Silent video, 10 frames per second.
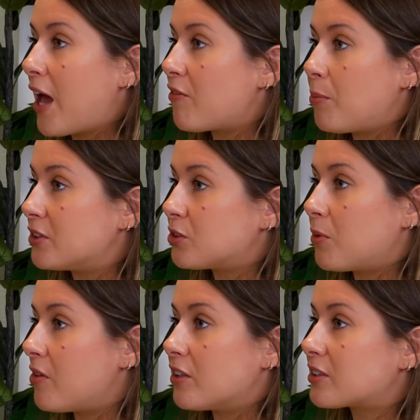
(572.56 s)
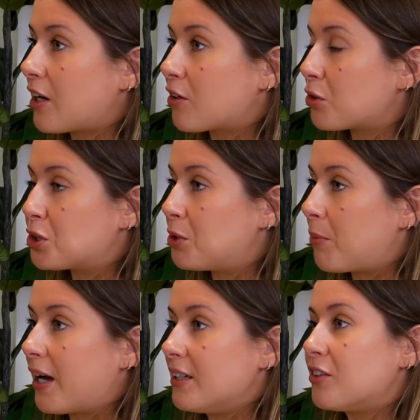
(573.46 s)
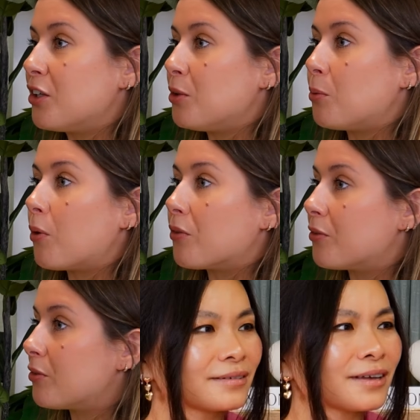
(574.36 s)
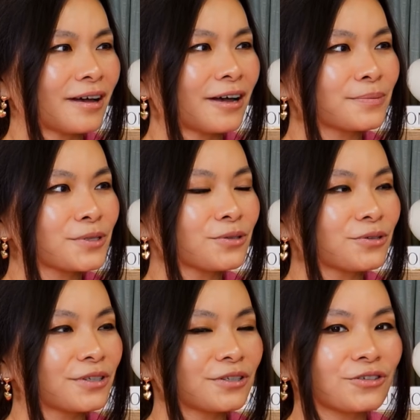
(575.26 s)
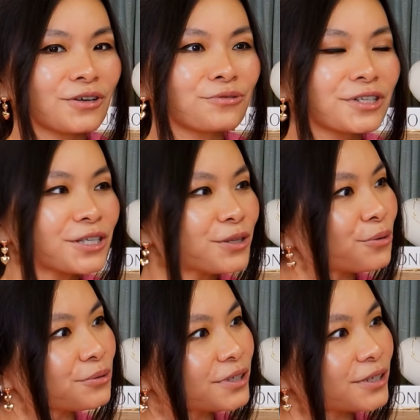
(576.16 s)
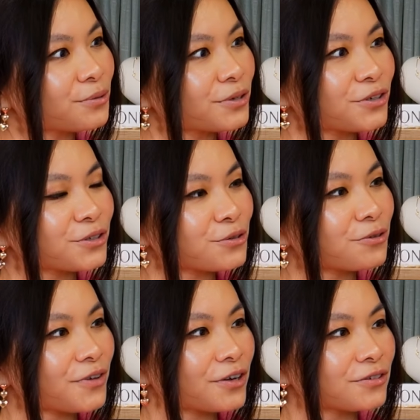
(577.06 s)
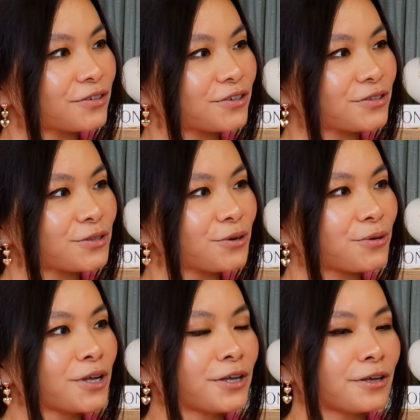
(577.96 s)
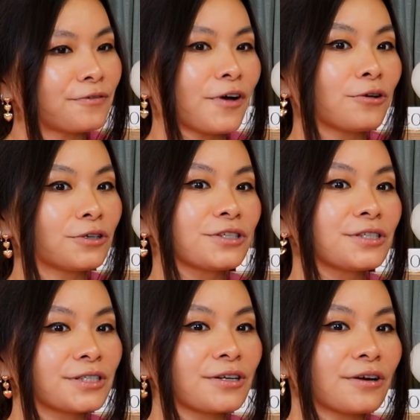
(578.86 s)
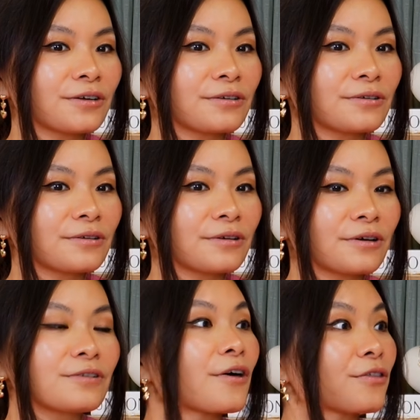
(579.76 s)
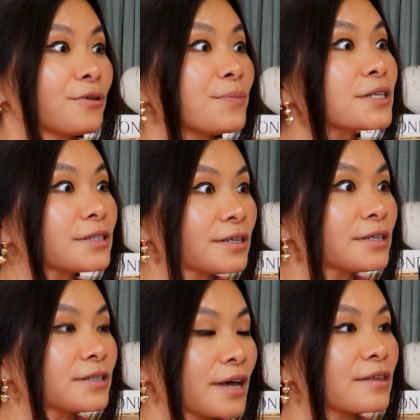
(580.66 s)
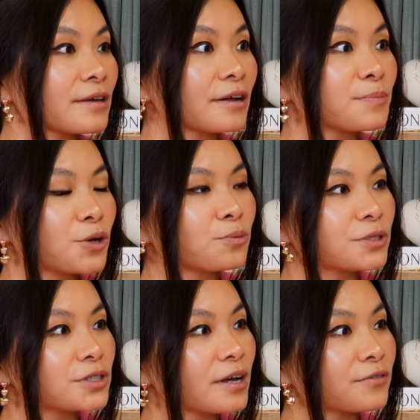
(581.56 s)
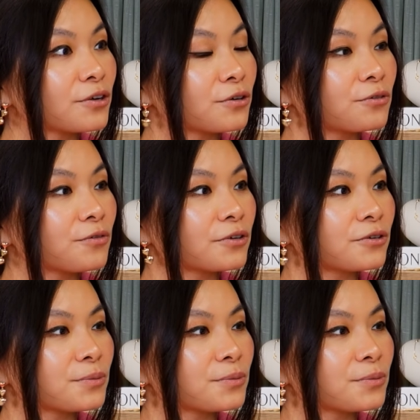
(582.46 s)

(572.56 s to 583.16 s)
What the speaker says: ever been something that's kind of crossed your mind that you want? Yeah, absolutely. You get really lonely when you're a sole founder. So if I were to start another business, I think I'd be open to having a co-founder